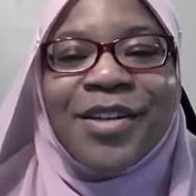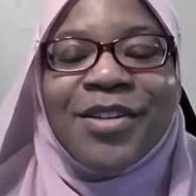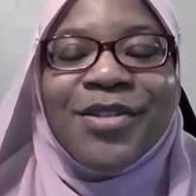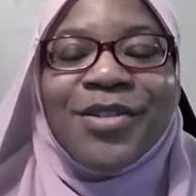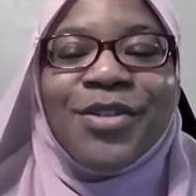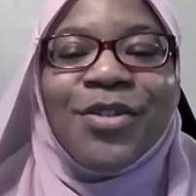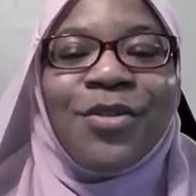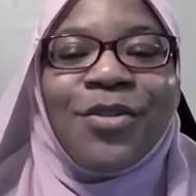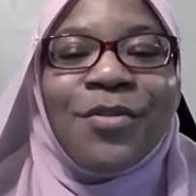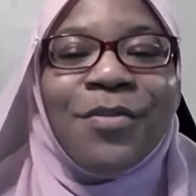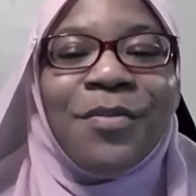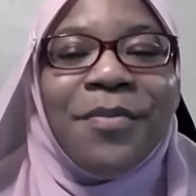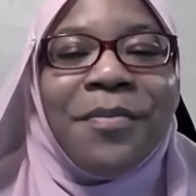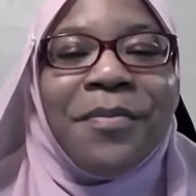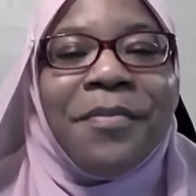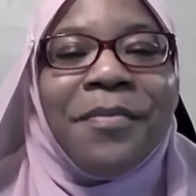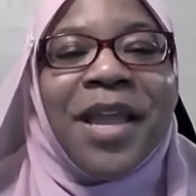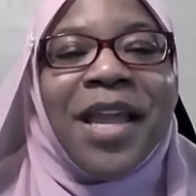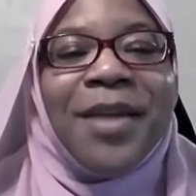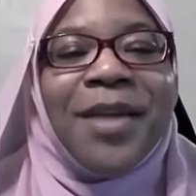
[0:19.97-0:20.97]
So
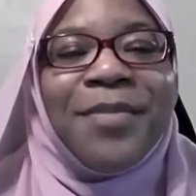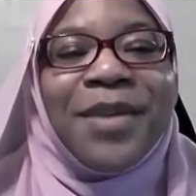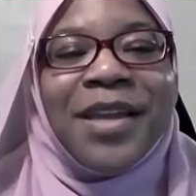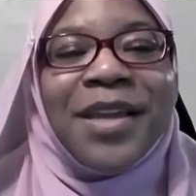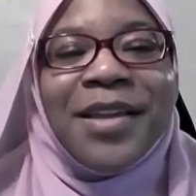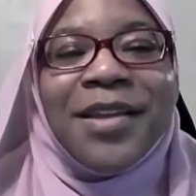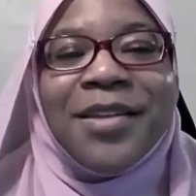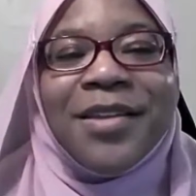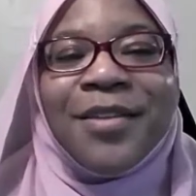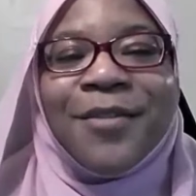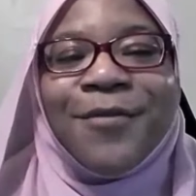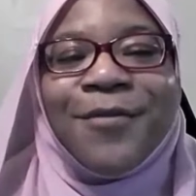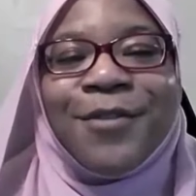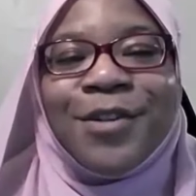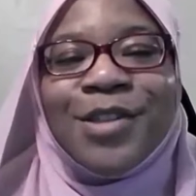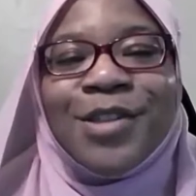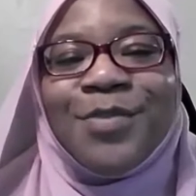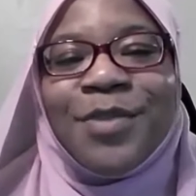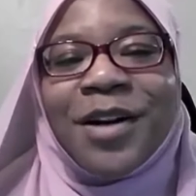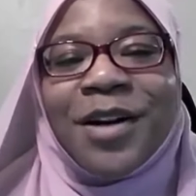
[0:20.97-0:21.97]
maybe in the
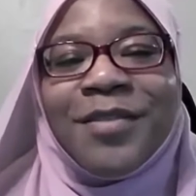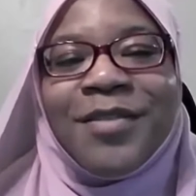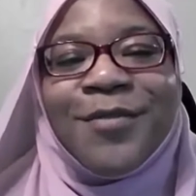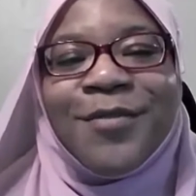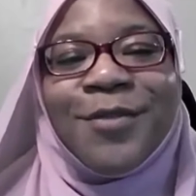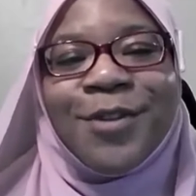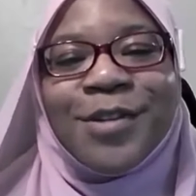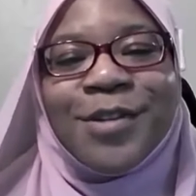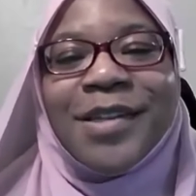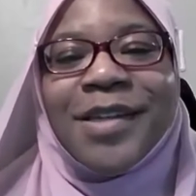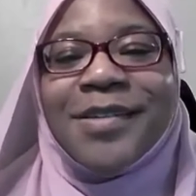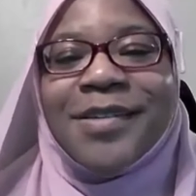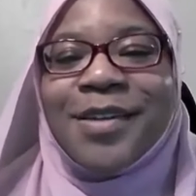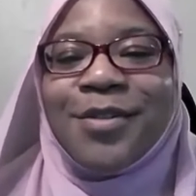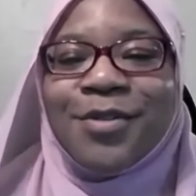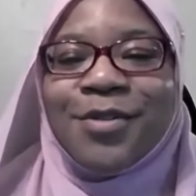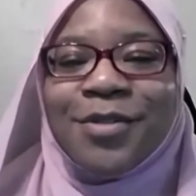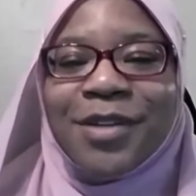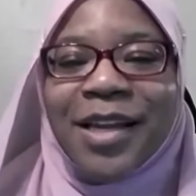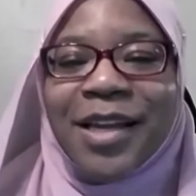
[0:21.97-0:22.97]
first part of the verse, I
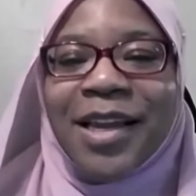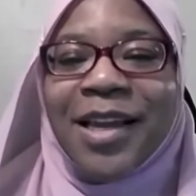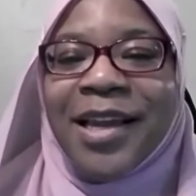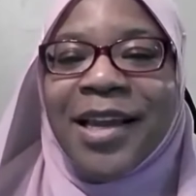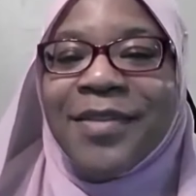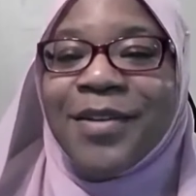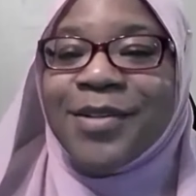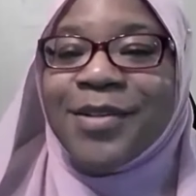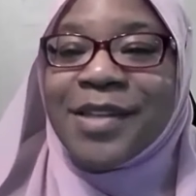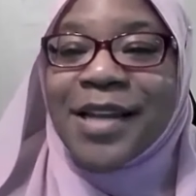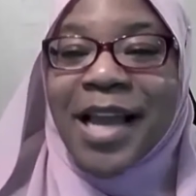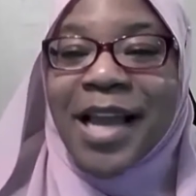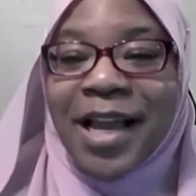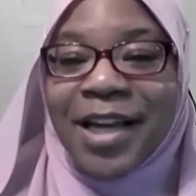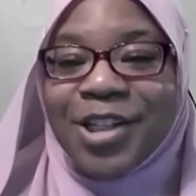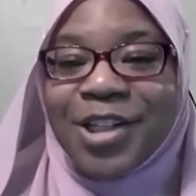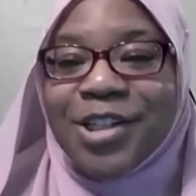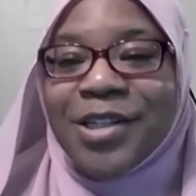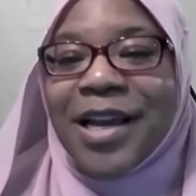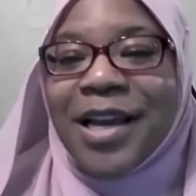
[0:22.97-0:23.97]
said, okay, there's an
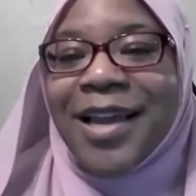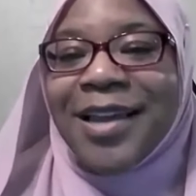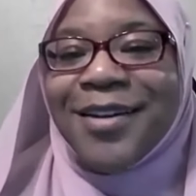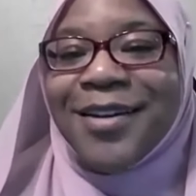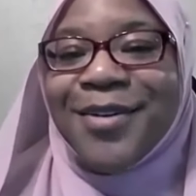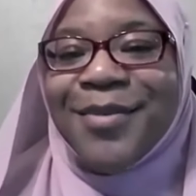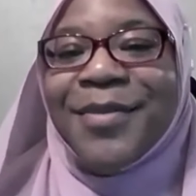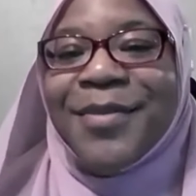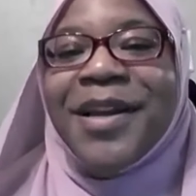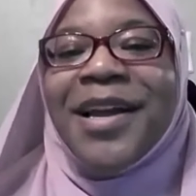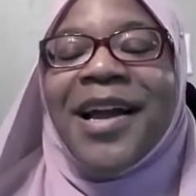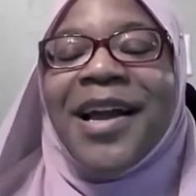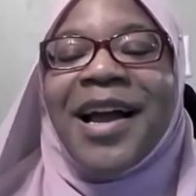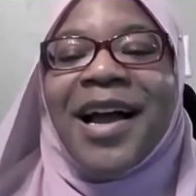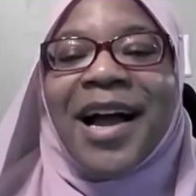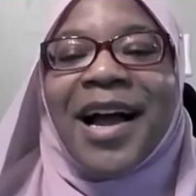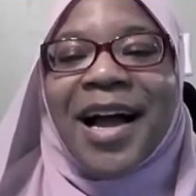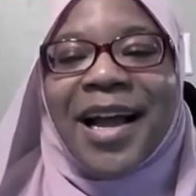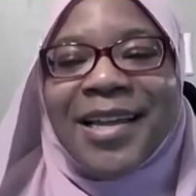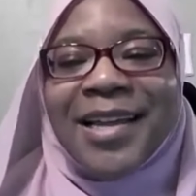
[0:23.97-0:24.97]
action item.
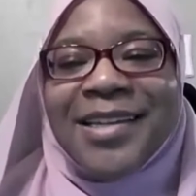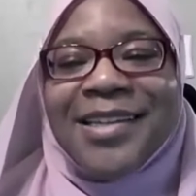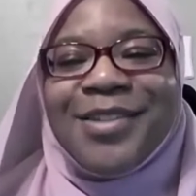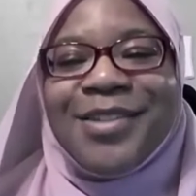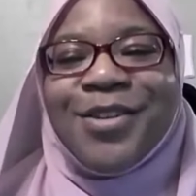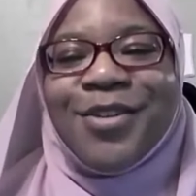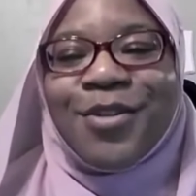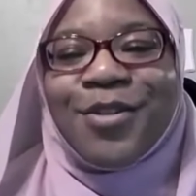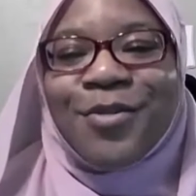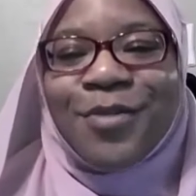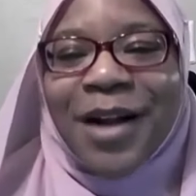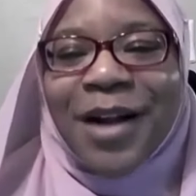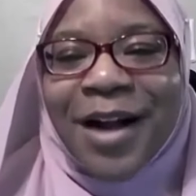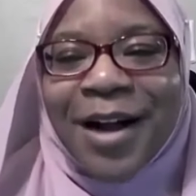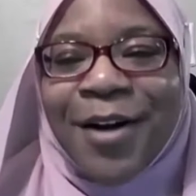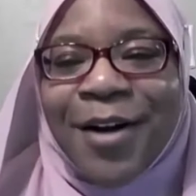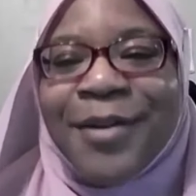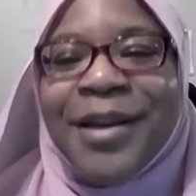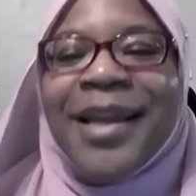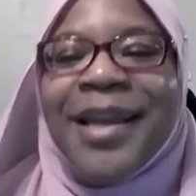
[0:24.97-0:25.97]
I need to go
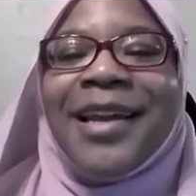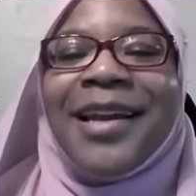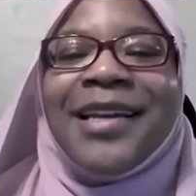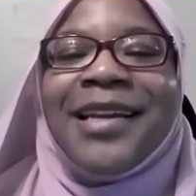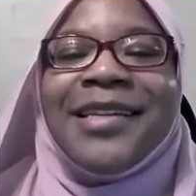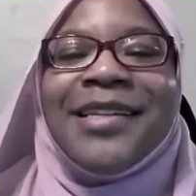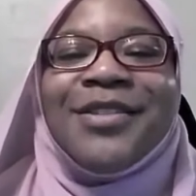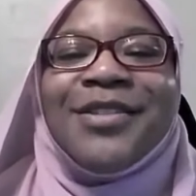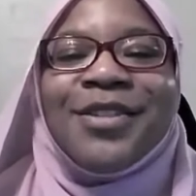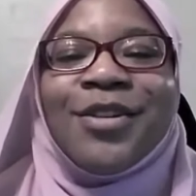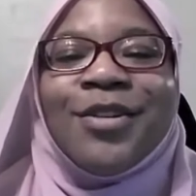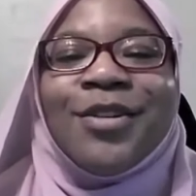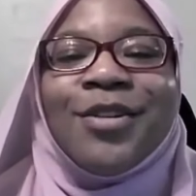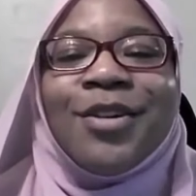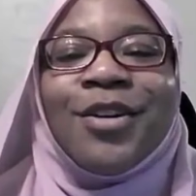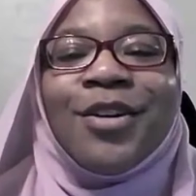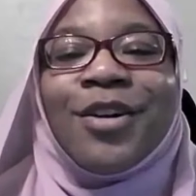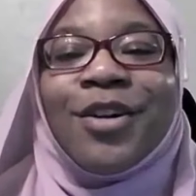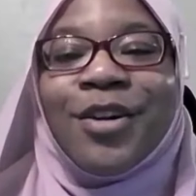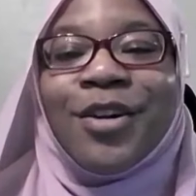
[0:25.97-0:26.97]
out and I need to
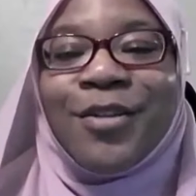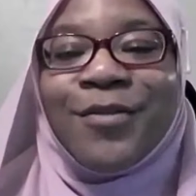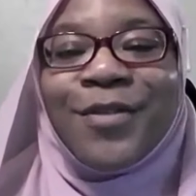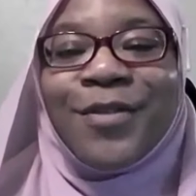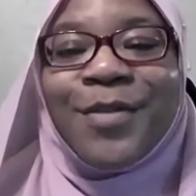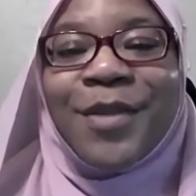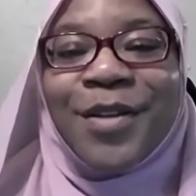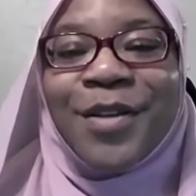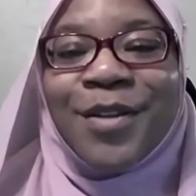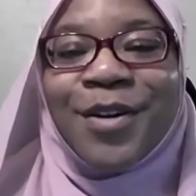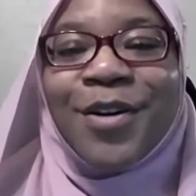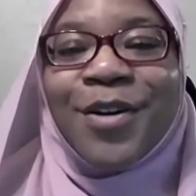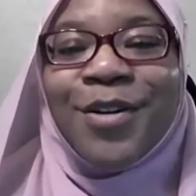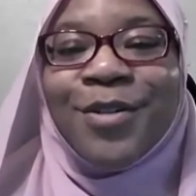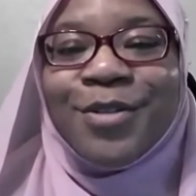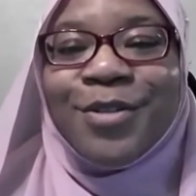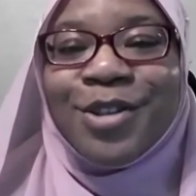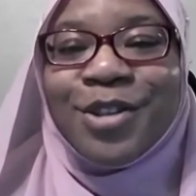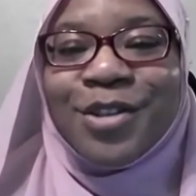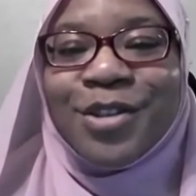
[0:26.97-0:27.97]
learn from other
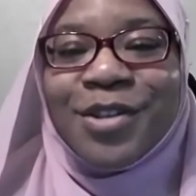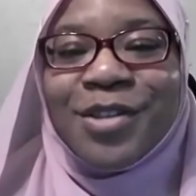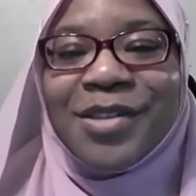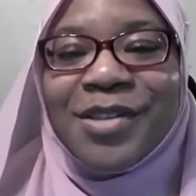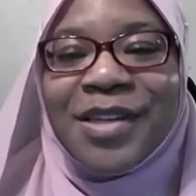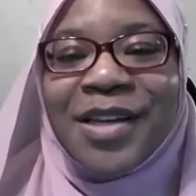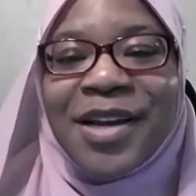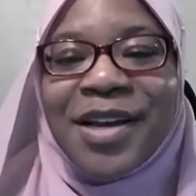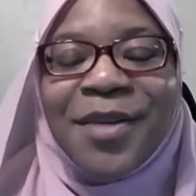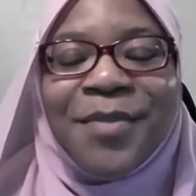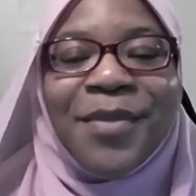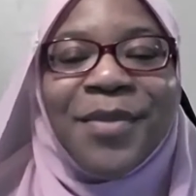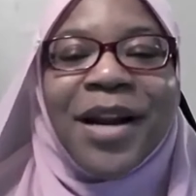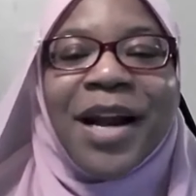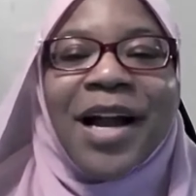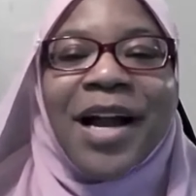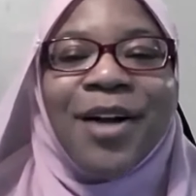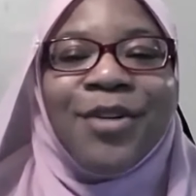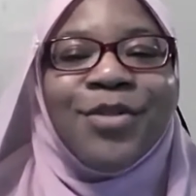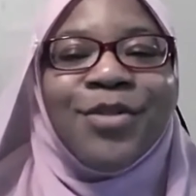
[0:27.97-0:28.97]
cultures. But
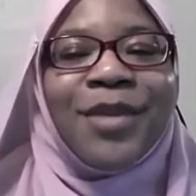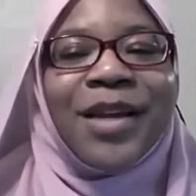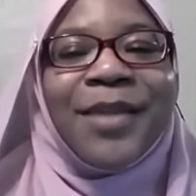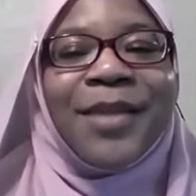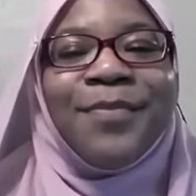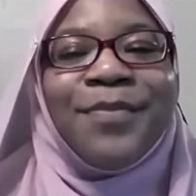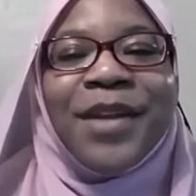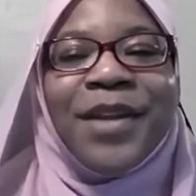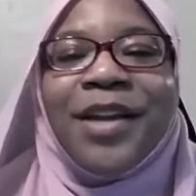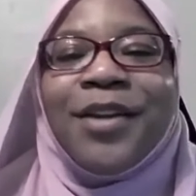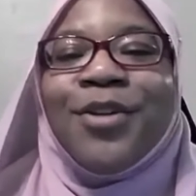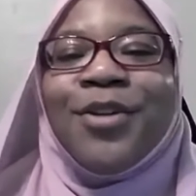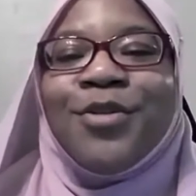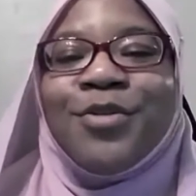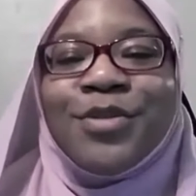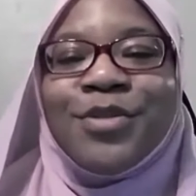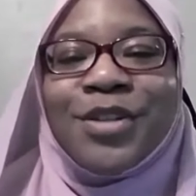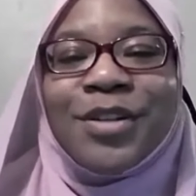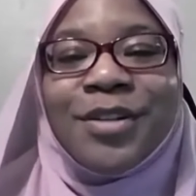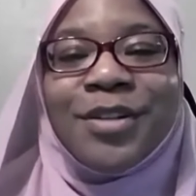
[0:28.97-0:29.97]
how do I pick
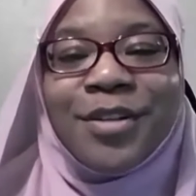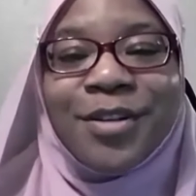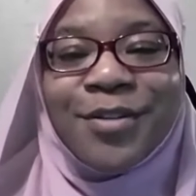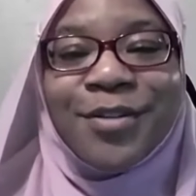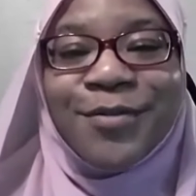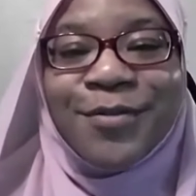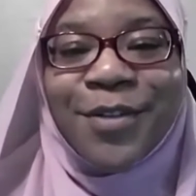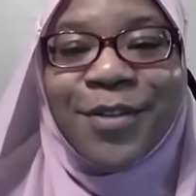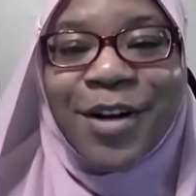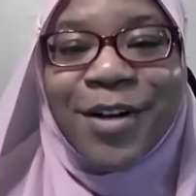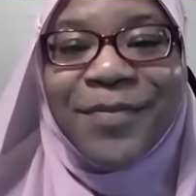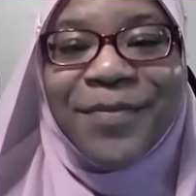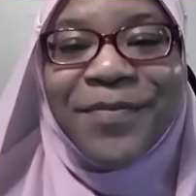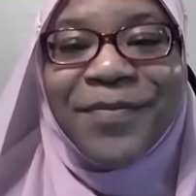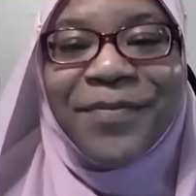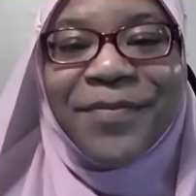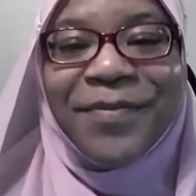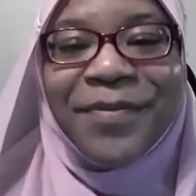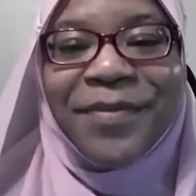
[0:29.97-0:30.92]
who to learn from?